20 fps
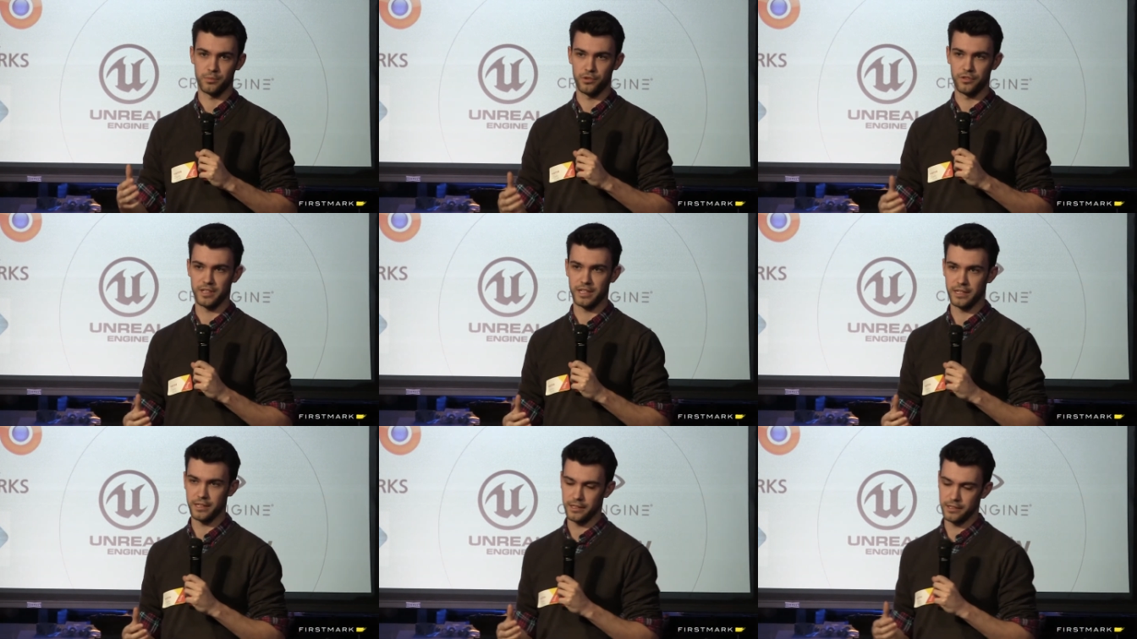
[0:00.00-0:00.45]

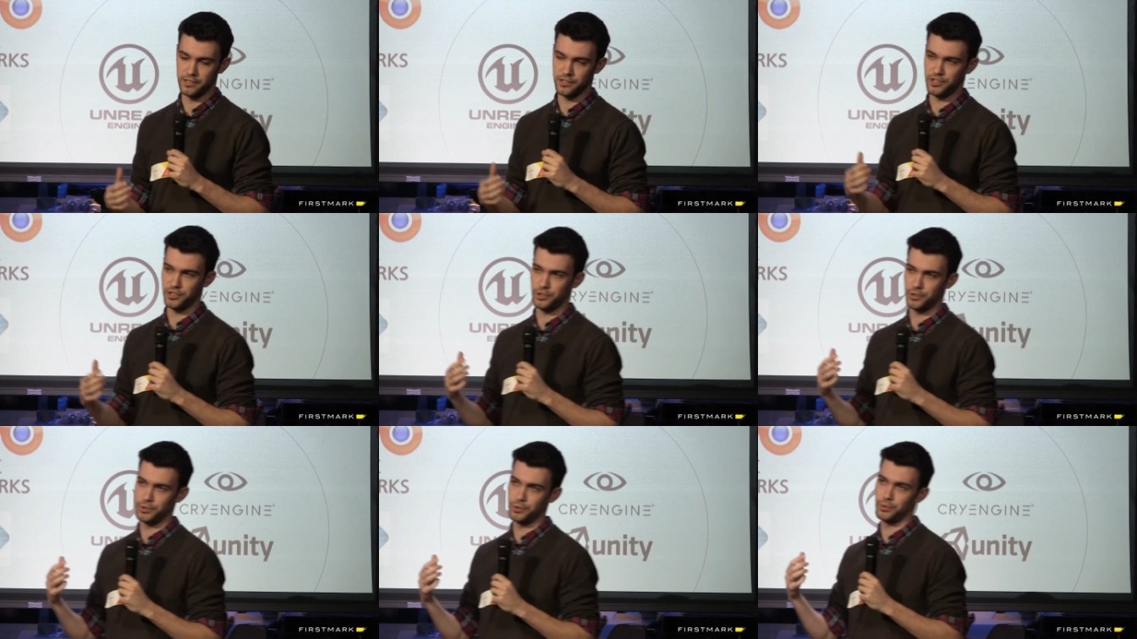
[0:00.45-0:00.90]
moving it
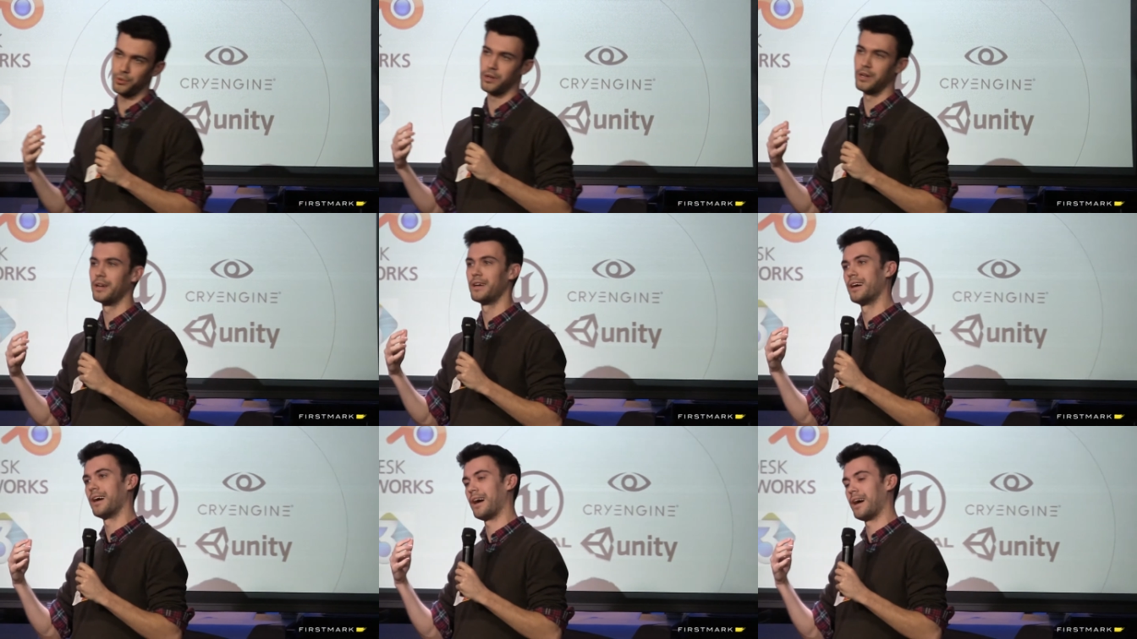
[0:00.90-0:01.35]
into
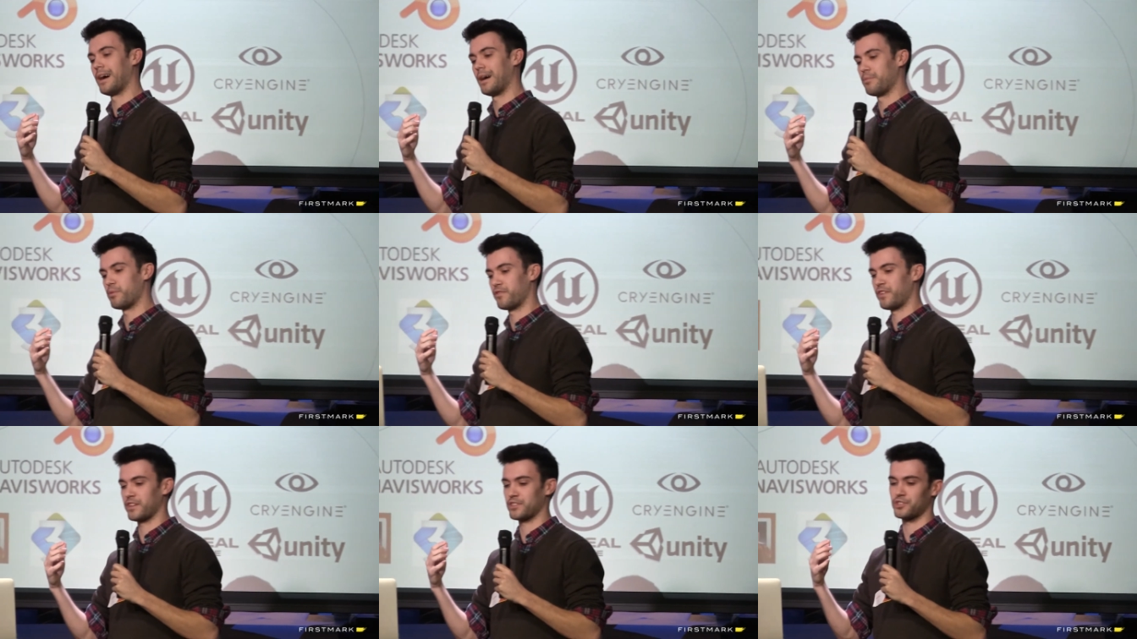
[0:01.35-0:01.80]

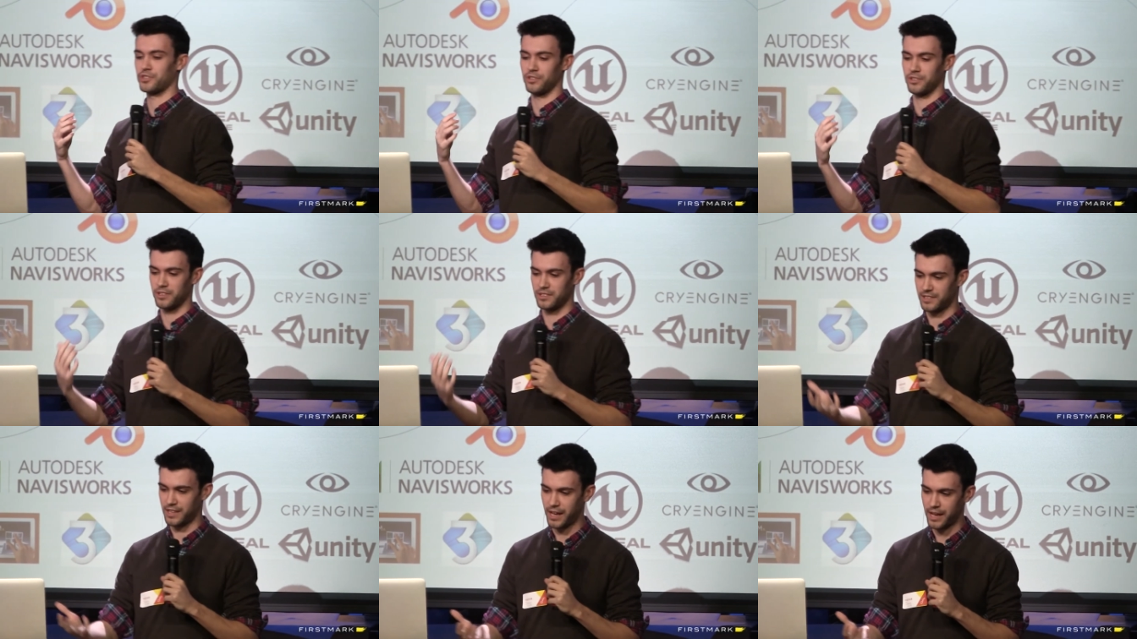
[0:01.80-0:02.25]
uh,
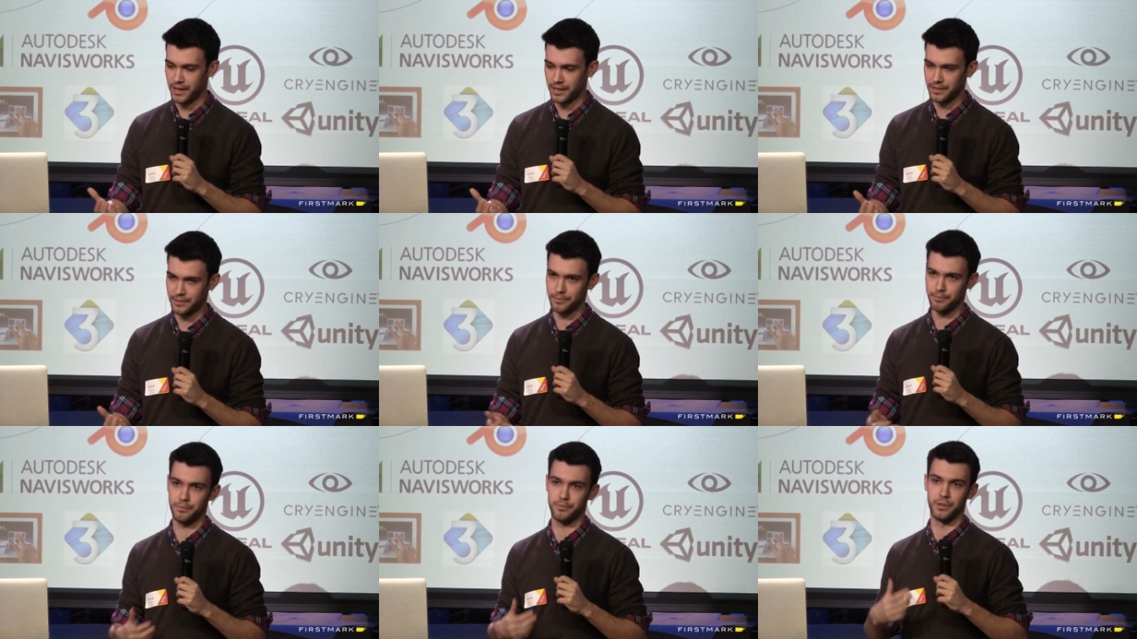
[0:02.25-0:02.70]
professional
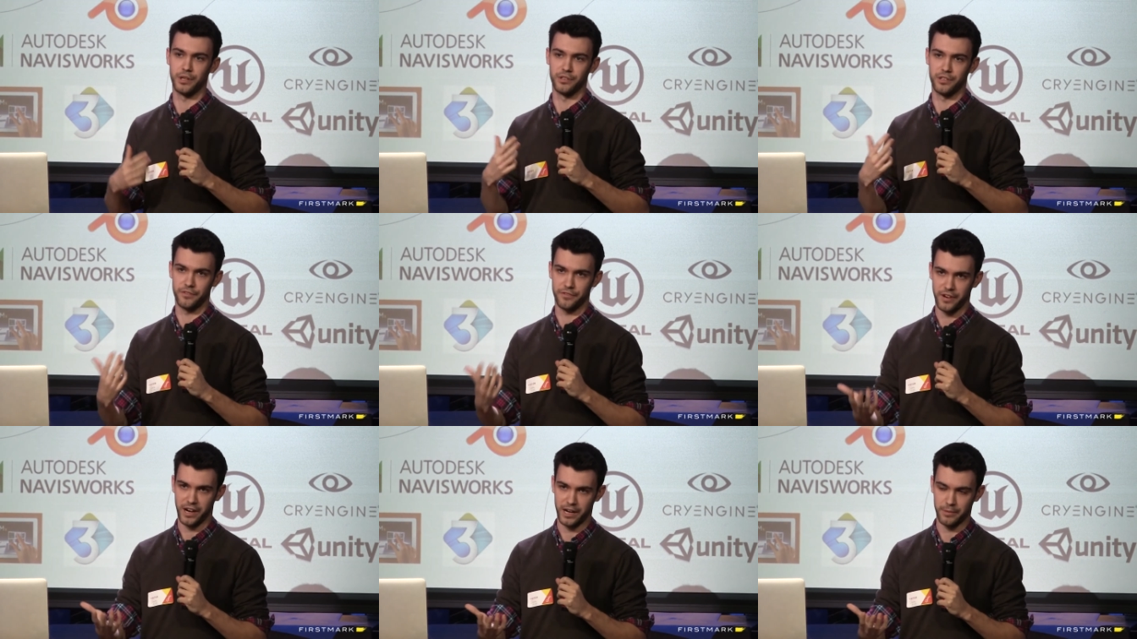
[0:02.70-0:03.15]
design,
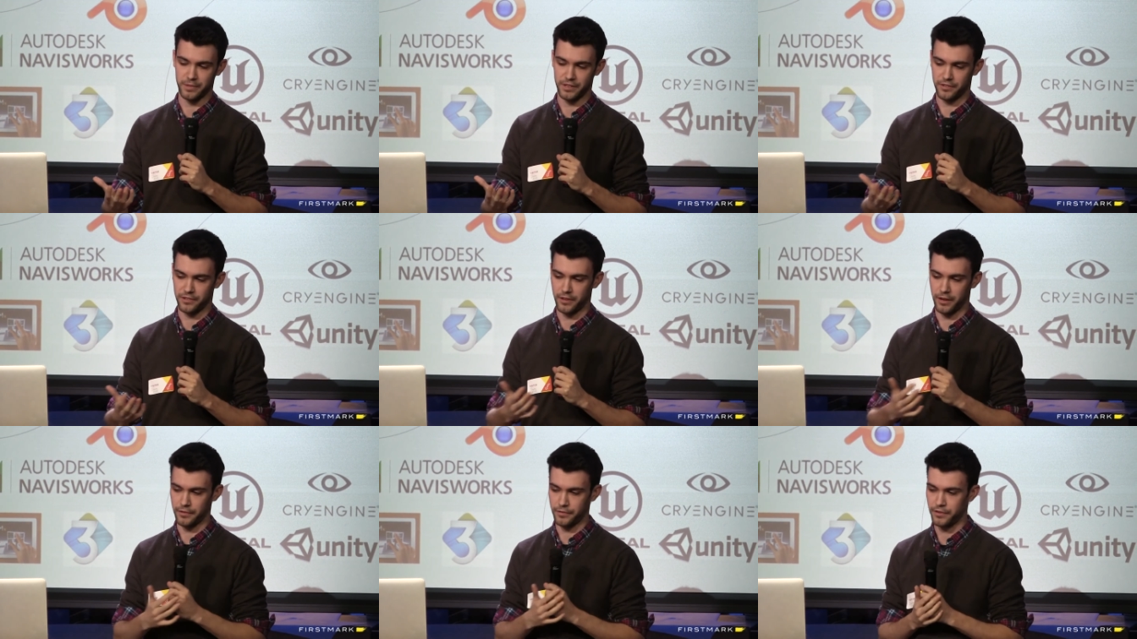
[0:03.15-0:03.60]
built
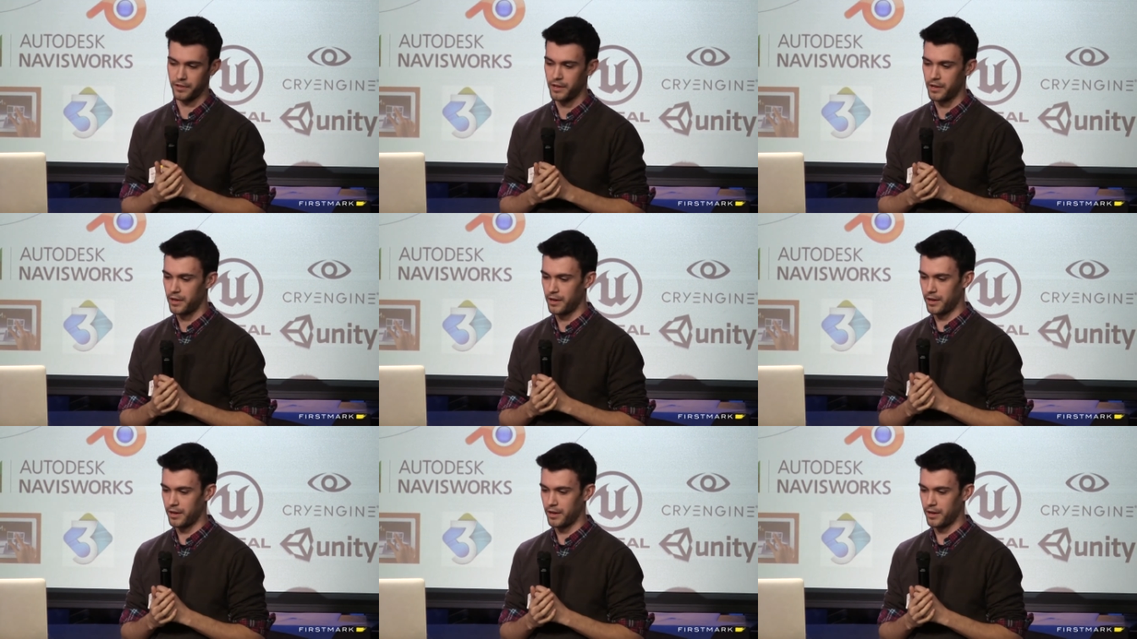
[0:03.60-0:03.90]
environment stuff.